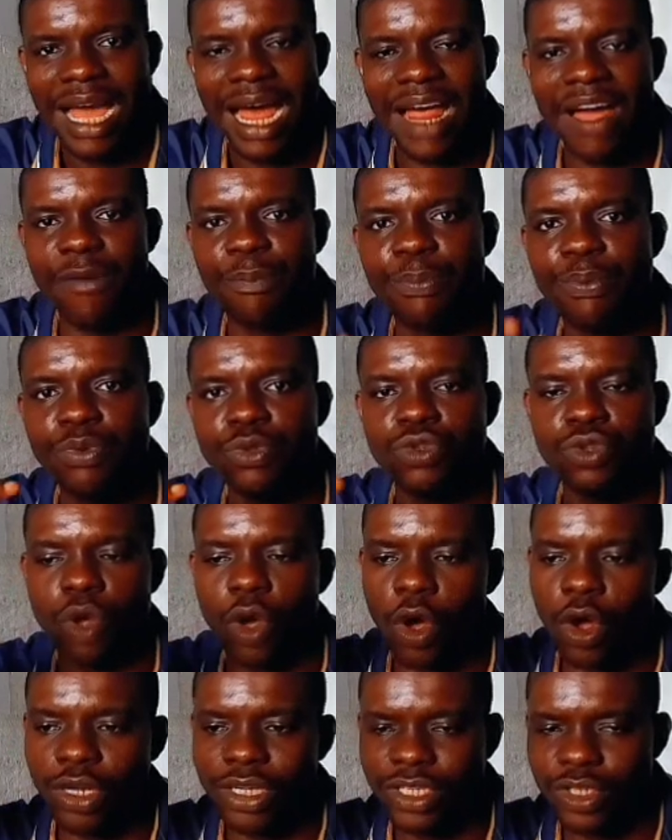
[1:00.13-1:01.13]
I've put
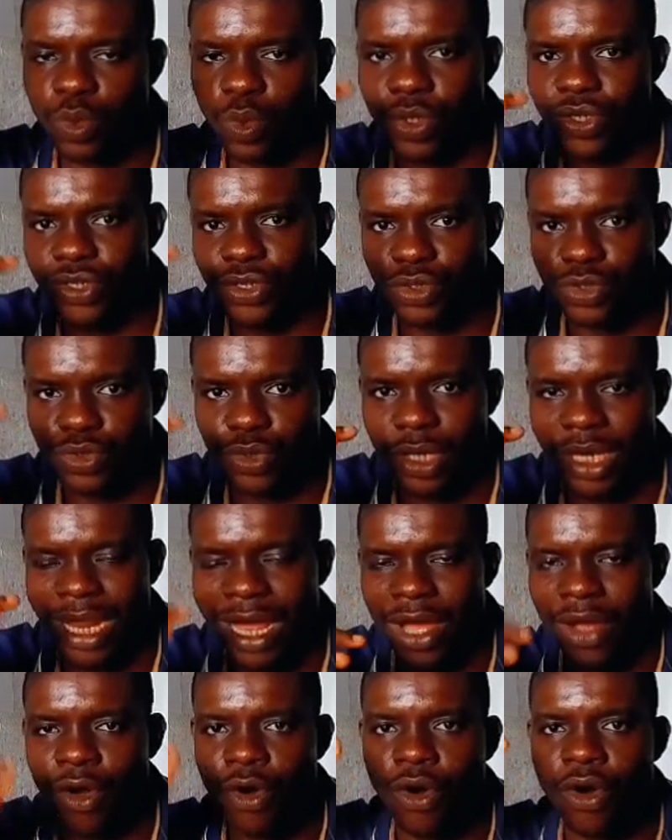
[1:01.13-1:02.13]
all these questions
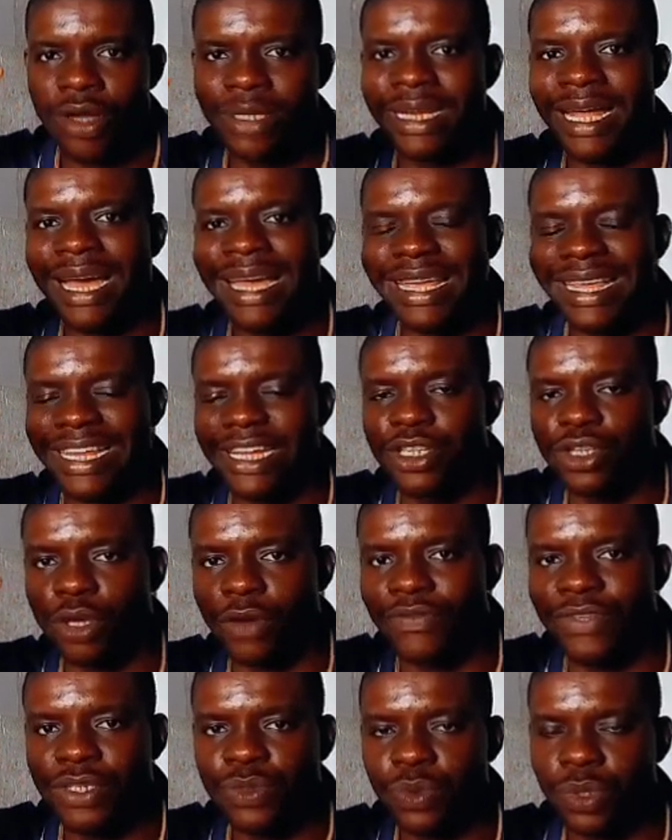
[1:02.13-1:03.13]
together under each
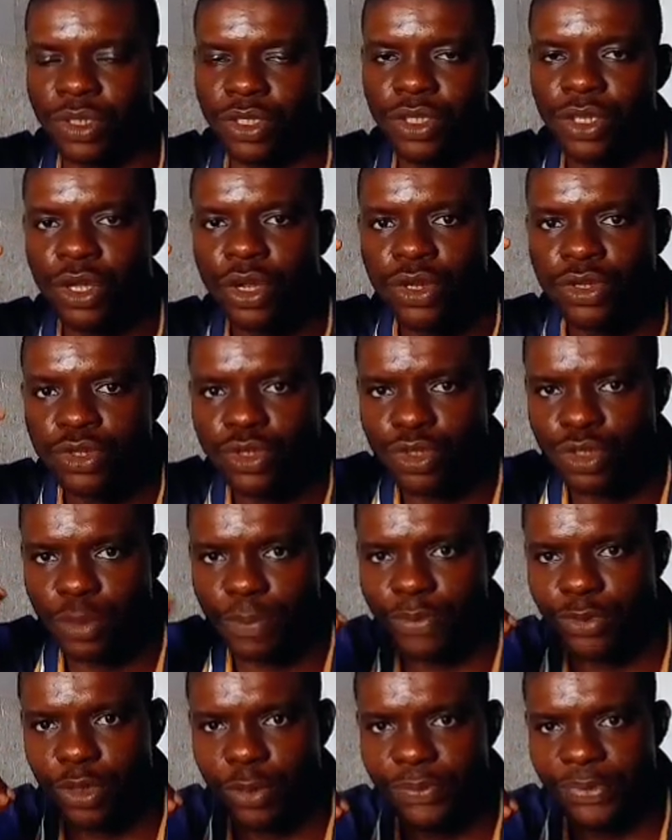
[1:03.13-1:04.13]
of these
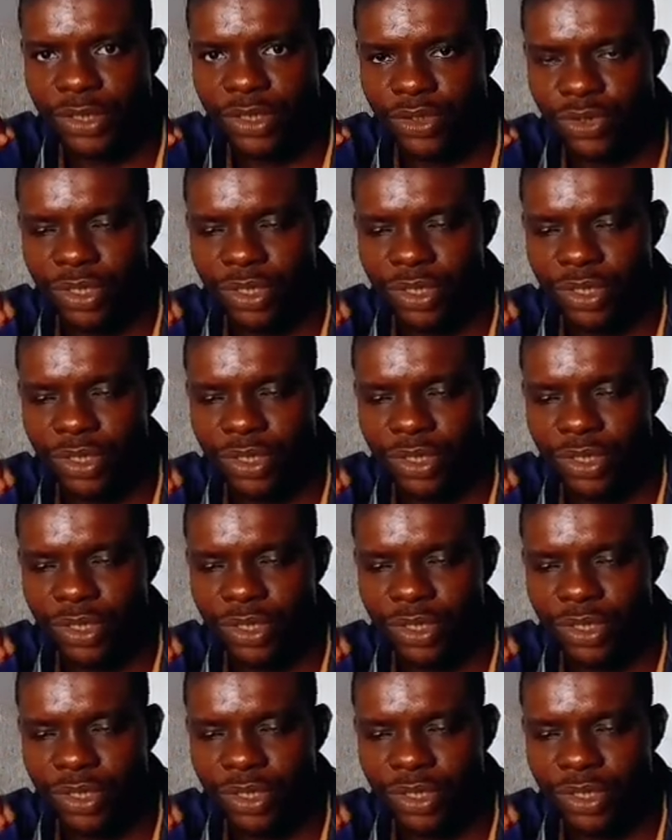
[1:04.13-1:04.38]
subtopic.